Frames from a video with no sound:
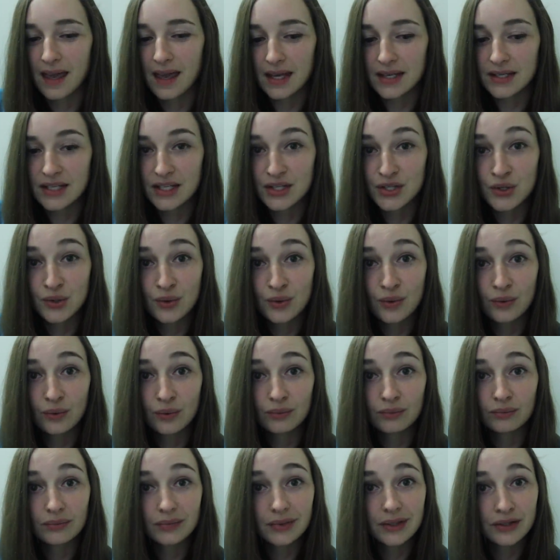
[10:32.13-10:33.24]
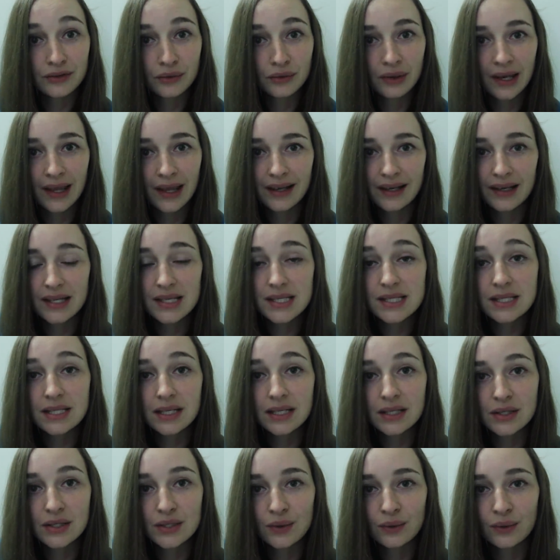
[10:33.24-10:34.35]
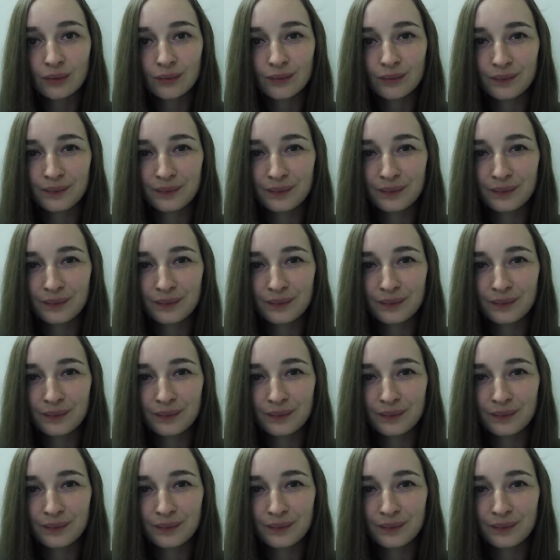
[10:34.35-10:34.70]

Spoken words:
and that you like listening to.